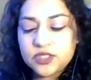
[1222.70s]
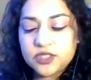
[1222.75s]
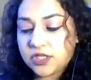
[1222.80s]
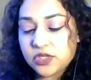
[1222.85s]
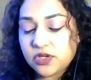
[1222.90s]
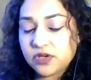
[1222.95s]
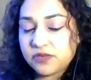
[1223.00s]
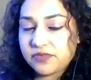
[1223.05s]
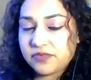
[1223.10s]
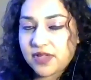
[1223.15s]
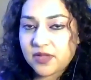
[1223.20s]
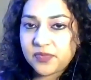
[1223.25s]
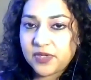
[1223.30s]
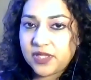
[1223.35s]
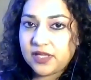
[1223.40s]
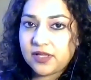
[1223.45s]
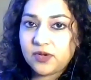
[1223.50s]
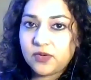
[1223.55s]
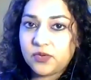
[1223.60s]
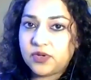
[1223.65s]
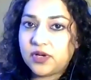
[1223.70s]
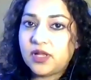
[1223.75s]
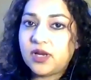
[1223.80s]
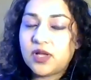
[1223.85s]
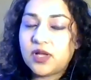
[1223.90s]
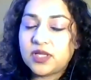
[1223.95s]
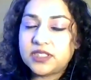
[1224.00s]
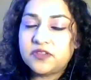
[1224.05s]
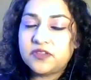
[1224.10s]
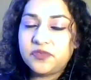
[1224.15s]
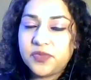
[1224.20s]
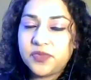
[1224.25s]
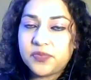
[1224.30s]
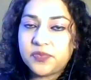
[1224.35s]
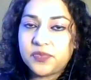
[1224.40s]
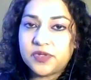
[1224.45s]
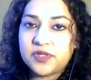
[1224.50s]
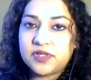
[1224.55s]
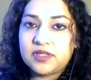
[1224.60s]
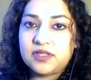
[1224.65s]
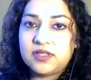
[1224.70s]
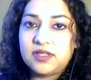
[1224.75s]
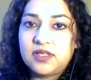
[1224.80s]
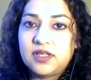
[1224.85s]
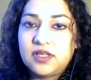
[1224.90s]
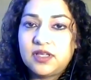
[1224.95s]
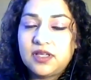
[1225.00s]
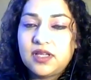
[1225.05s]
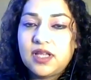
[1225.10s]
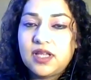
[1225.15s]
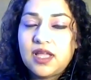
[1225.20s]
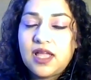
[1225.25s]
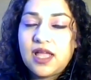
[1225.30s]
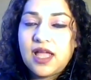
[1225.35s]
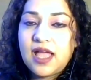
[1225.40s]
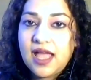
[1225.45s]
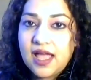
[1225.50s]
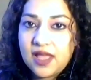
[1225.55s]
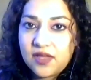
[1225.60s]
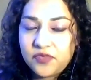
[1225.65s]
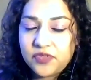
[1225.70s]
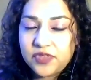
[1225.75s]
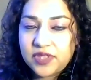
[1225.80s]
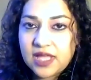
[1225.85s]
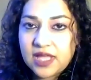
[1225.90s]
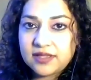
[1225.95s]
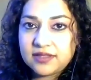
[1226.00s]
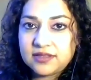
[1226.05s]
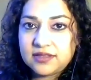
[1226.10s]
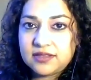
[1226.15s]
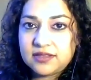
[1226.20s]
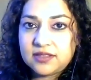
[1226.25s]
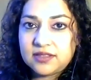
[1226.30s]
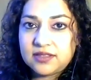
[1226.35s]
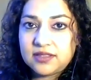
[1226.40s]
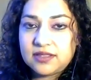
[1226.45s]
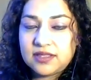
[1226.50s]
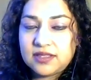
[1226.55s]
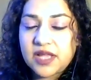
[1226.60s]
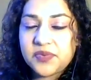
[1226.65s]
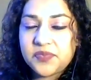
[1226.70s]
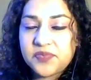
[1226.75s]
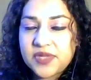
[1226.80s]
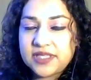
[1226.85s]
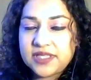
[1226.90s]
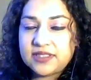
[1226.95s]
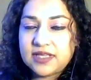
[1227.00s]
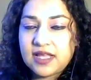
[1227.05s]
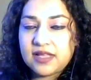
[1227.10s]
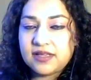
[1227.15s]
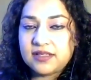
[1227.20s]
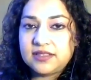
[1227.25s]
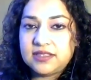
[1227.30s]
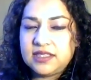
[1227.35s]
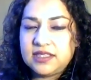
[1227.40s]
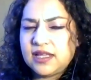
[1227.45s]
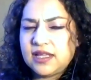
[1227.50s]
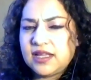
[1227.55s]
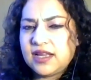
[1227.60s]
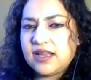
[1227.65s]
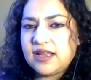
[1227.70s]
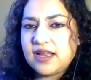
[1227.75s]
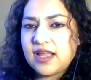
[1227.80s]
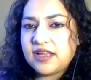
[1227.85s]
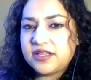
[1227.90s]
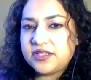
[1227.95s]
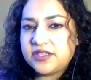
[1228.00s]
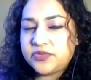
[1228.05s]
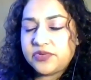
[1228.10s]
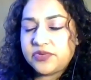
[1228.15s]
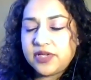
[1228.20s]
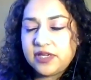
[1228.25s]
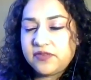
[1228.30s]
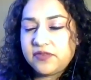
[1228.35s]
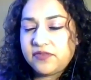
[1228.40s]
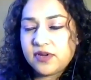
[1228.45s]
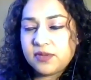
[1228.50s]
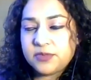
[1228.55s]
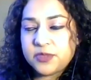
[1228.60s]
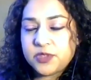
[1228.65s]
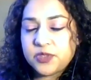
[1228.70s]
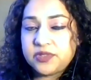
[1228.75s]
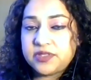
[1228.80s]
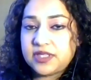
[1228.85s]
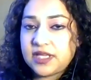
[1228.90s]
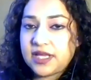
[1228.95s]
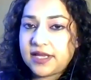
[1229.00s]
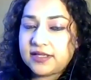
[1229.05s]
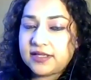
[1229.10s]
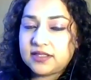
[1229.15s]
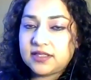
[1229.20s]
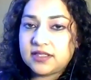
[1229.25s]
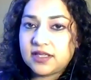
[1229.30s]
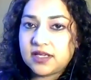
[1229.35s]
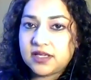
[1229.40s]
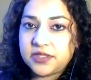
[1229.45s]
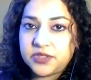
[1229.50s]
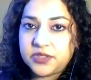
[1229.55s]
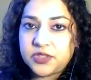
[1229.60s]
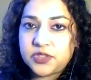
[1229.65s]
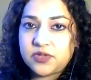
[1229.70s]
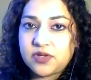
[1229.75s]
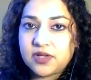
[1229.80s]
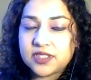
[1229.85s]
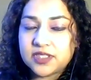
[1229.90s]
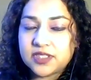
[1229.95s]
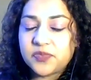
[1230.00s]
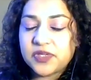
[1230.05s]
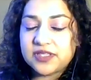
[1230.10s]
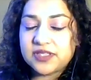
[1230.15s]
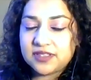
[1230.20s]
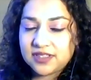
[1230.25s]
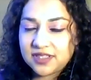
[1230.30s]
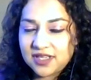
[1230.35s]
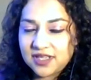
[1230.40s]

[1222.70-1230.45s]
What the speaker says: not your family alone. A lot of people have that mentality. And that is really from societal construct. But